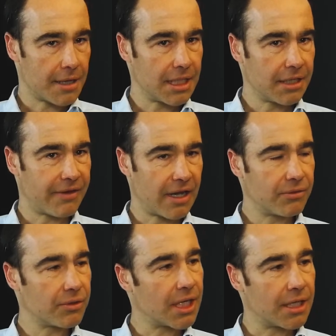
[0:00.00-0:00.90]
I think in
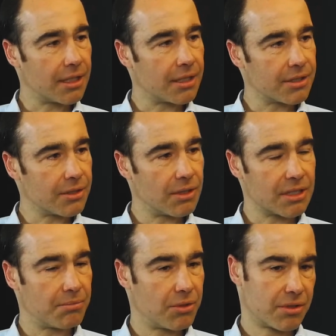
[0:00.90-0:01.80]
5 to 10 years, you
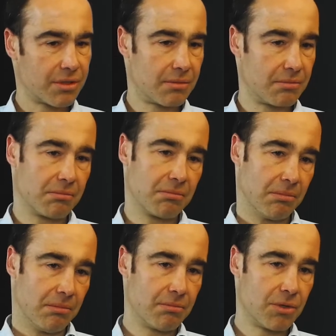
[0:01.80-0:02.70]
as a person,
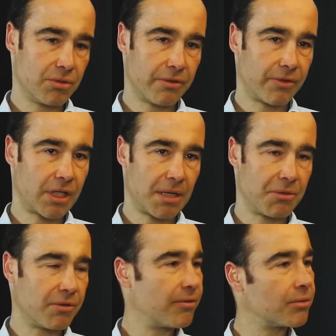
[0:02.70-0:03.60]
most of the
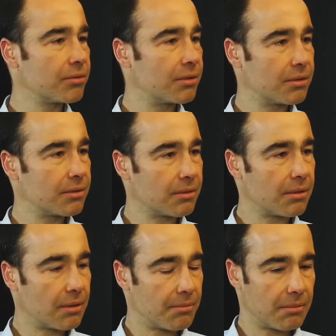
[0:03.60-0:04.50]
time you won't
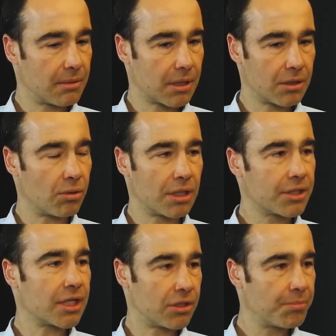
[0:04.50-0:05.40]

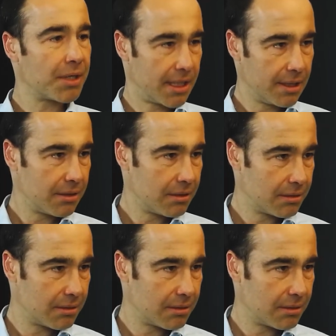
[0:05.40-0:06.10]
acknowledge that you paid.